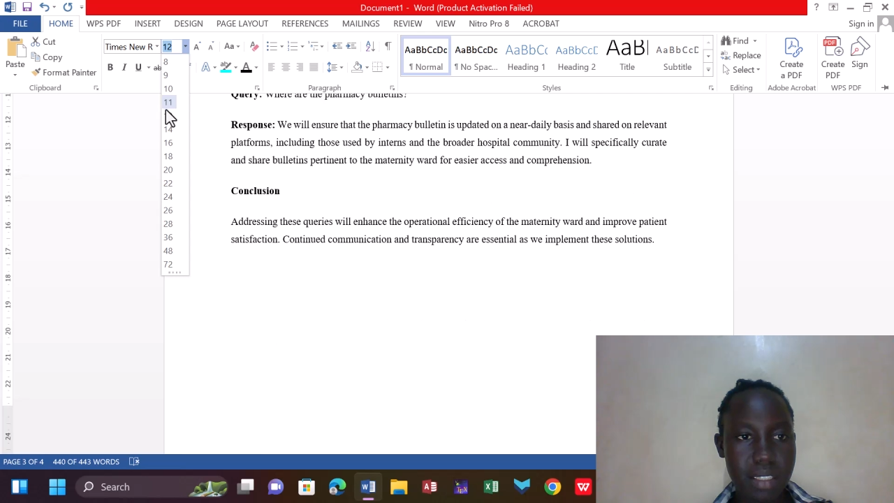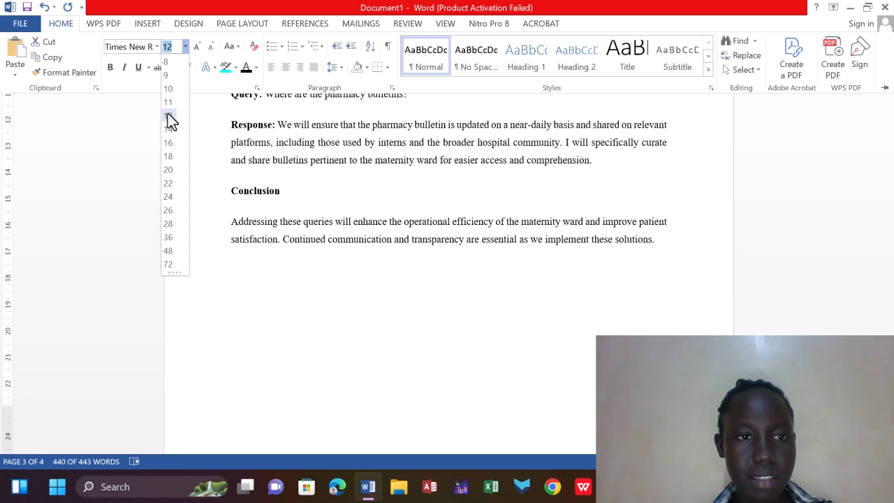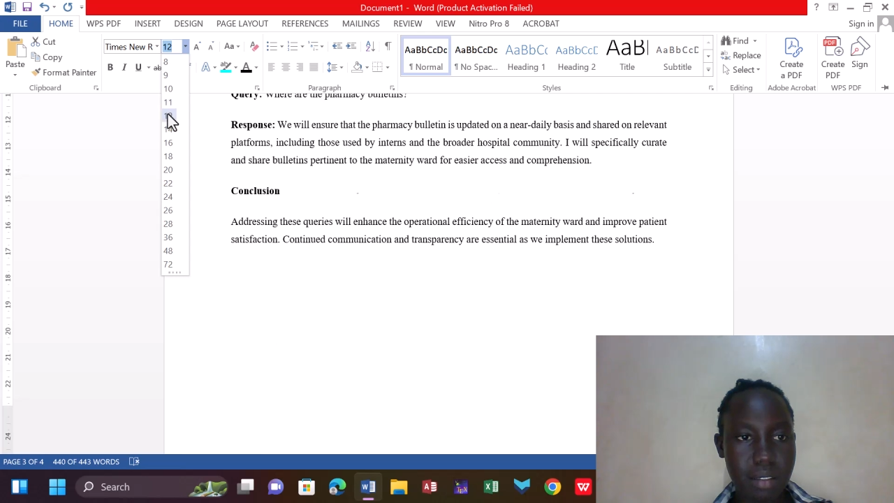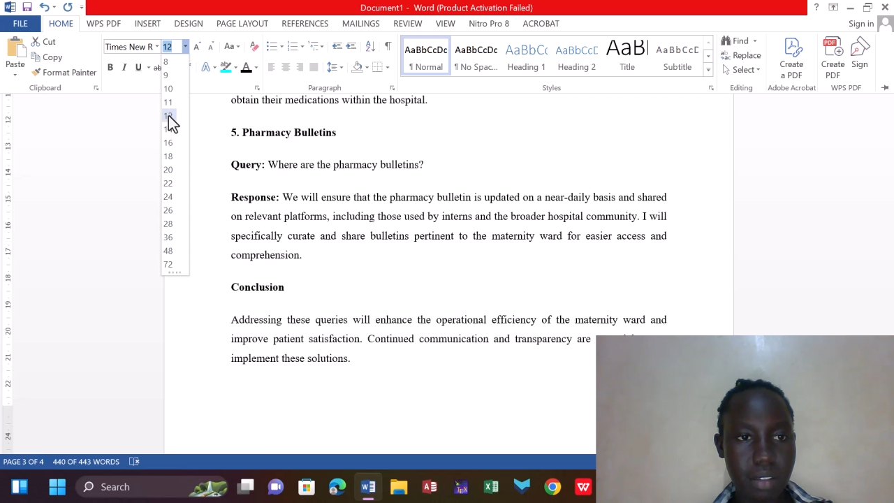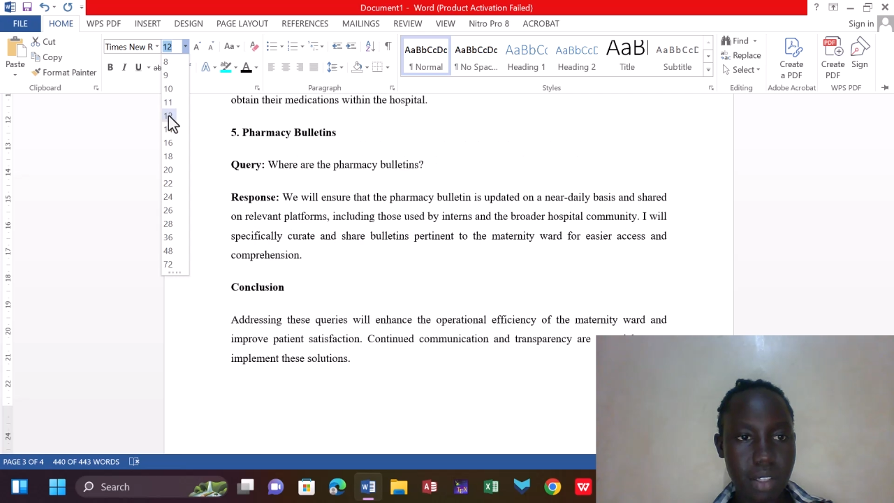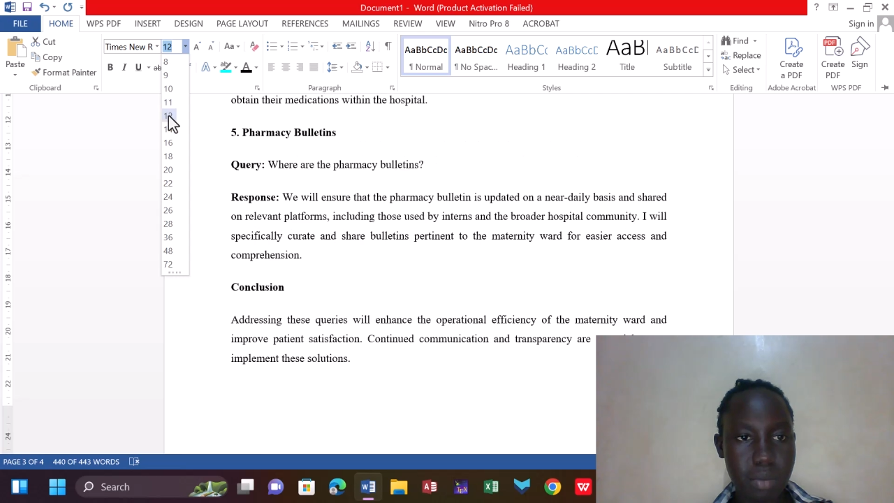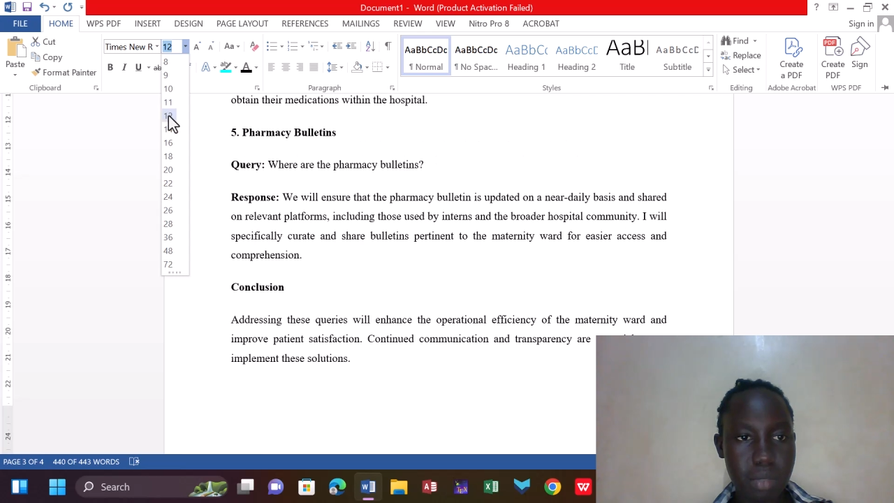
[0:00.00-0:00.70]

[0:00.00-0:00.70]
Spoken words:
is going to be